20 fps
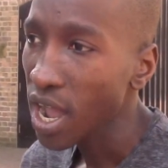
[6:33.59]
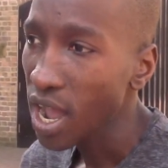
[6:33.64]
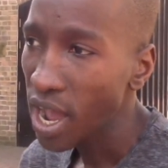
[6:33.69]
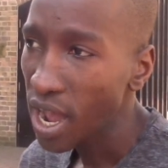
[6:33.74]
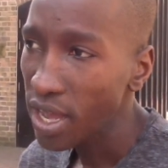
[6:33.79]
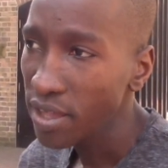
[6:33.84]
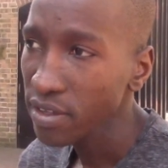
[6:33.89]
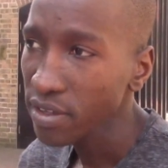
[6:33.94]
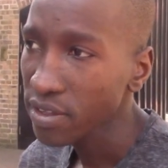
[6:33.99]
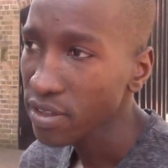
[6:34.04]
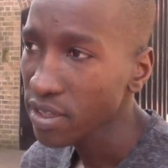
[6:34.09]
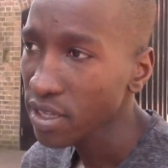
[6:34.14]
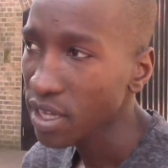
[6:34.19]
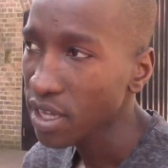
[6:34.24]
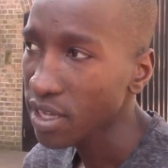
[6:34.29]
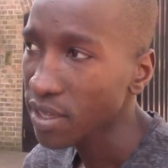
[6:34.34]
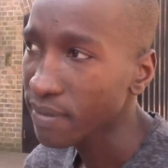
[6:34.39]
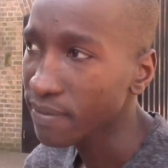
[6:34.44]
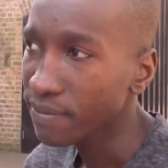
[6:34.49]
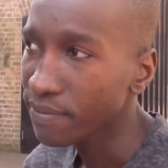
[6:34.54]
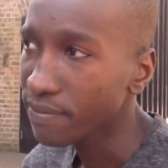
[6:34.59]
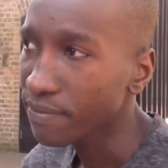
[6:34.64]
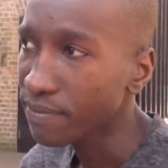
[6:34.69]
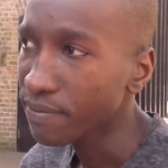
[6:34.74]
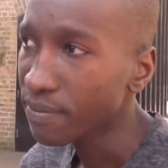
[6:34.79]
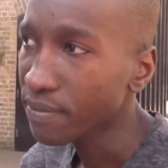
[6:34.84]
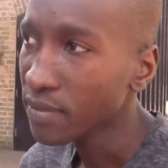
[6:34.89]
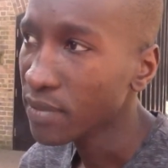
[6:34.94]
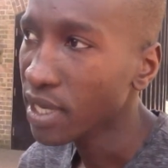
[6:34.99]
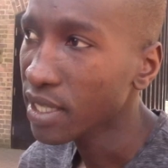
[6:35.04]
I think that
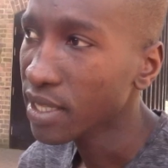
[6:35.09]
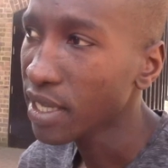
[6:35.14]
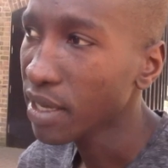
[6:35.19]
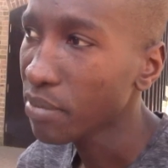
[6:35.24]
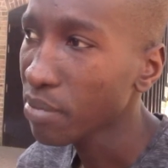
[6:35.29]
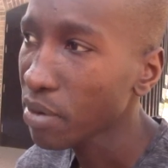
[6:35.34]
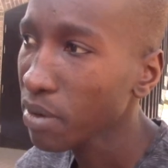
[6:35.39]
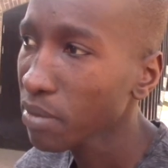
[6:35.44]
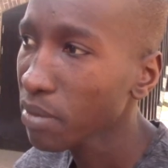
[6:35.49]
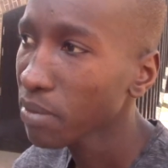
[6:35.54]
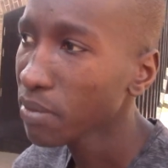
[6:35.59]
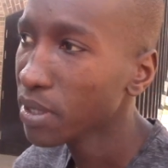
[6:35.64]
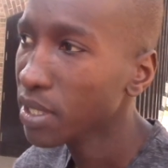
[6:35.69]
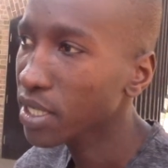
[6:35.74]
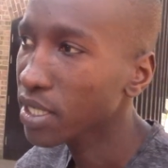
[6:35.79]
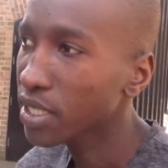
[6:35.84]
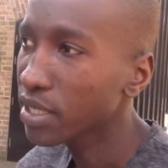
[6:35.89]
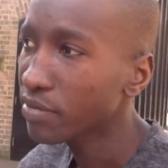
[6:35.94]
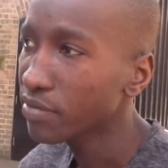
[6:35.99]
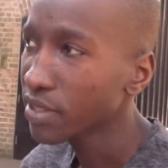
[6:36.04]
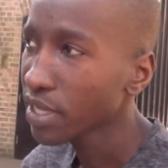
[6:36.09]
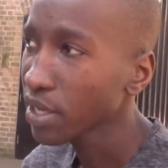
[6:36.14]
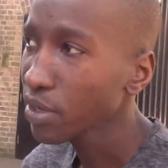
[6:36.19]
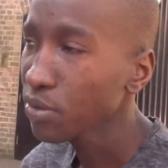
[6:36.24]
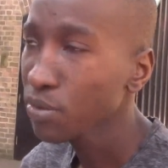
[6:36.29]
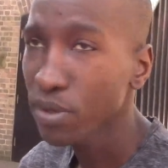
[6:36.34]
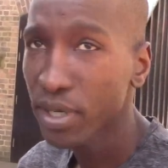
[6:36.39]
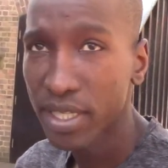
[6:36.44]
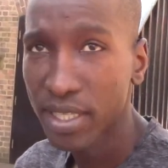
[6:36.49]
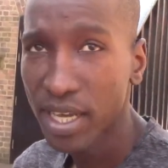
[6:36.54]
they probably if they
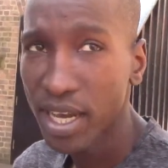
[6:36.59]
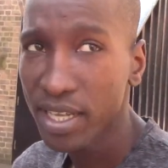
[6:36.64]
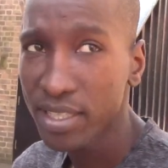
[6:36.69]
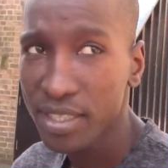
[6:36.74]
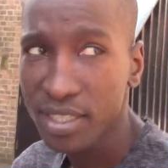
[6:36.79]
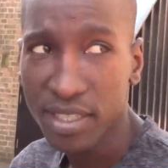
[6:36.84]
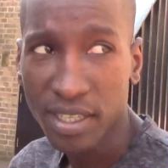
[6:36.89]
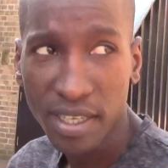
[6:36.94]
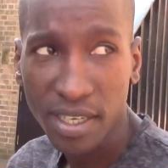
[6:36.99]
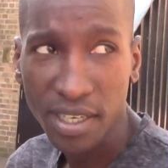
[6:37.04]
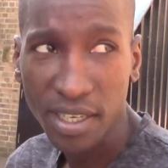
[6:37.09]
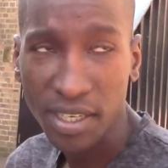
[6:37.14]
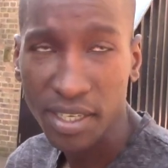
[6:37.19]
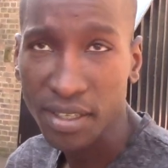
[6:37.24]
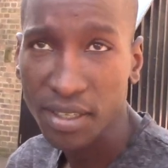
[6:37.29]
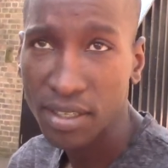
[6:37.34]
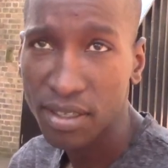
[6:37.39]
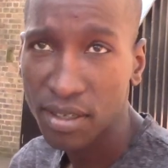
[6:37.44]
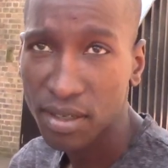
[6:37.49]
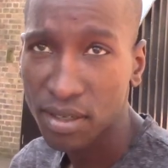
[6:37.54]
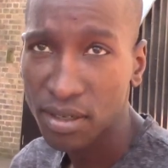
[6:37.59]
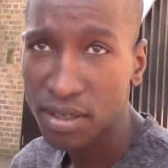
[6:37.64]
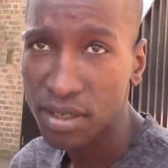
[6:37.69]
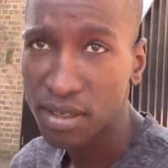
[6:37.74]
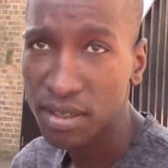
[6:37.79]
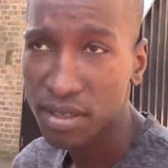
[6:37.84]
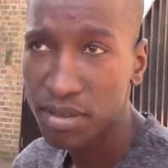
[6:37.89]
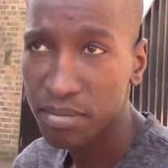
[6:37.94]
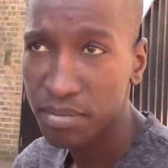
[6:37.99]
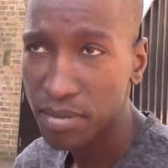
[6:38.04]
went under the
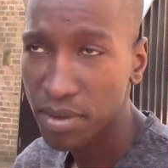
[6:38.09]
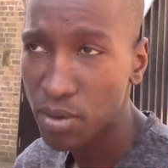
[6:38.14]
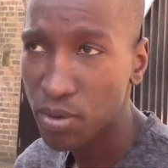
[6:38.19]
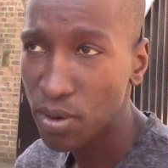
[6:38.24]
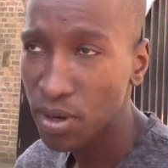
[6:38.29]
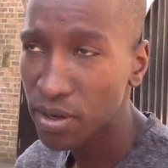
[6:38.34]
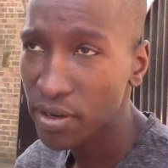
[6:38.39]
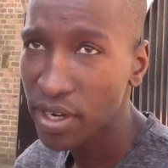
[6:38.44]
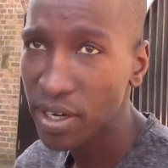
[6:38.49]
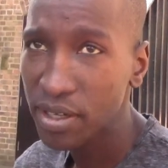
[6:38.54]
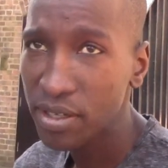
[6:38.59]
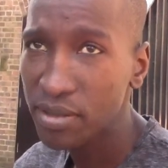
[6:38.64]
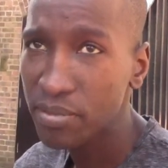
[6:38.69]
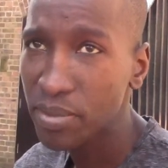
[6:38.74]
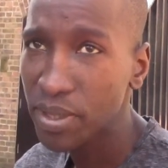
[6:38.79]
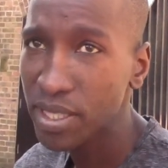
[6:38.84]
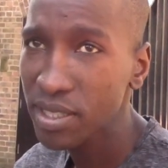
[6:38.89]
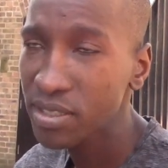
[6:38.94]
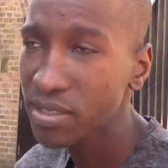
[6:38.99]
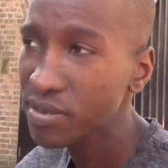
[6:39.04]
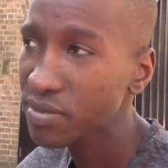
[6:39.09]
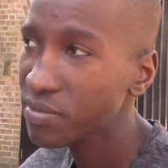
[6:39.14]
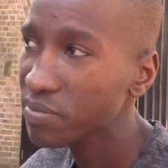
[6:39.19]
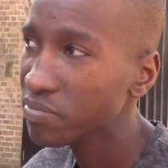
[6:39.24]
world record pace,